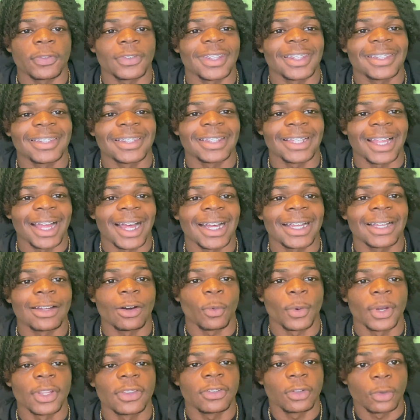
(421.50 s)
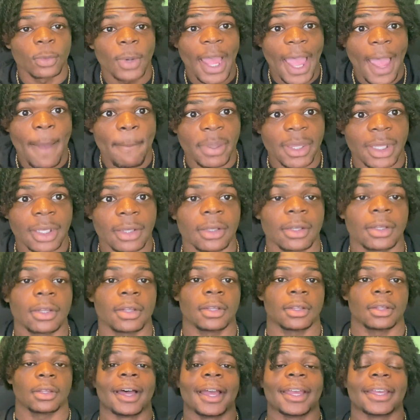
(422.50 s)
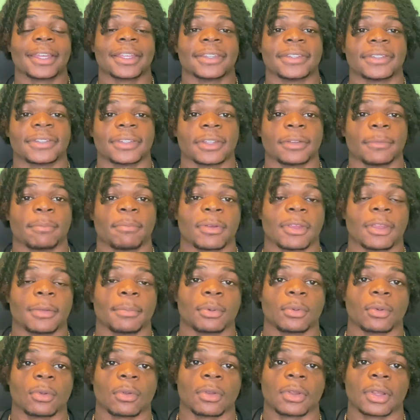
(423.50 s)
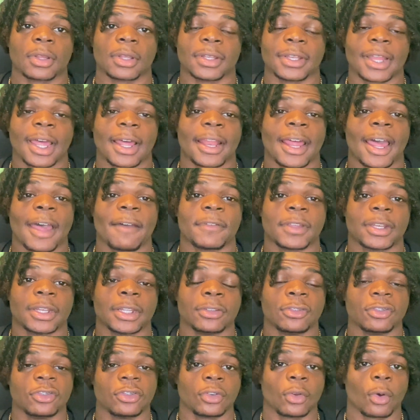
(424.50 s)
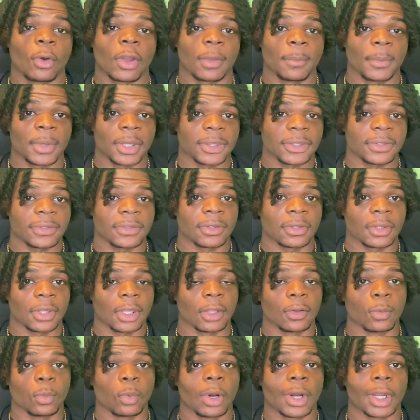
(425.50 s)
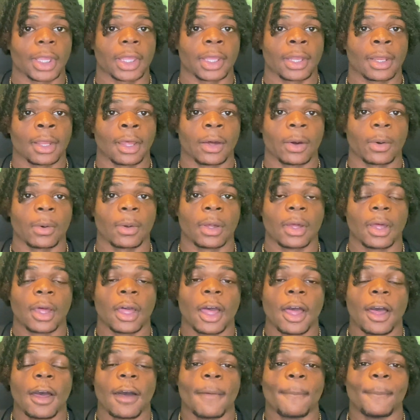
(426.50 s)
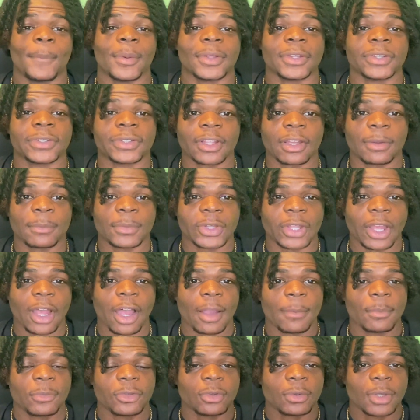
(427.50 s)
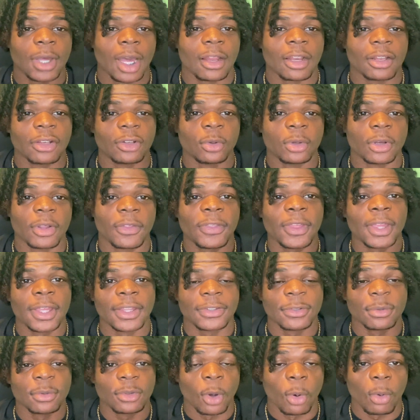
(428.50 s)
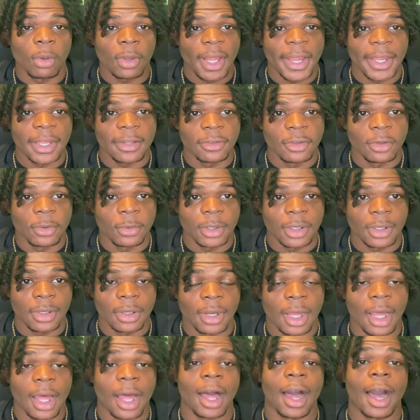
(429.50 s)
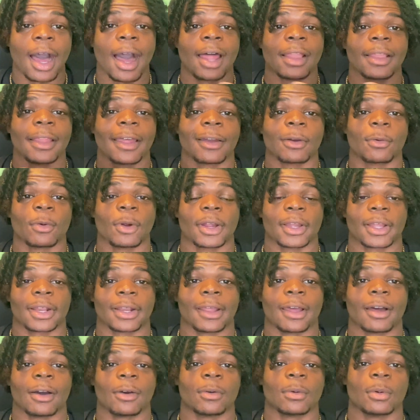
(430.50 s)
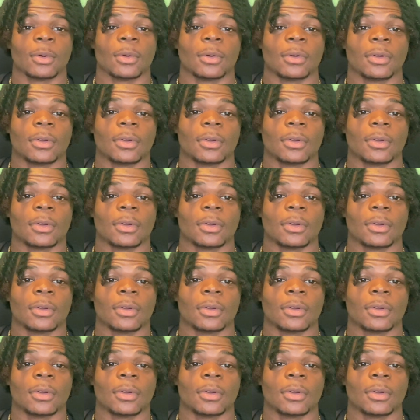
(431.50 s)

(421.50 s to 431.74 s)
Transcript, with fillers: It's not going to happen. I can see people not having enjoyment in working out, but sometimes you gotta do the things you don't like doing. I like working out,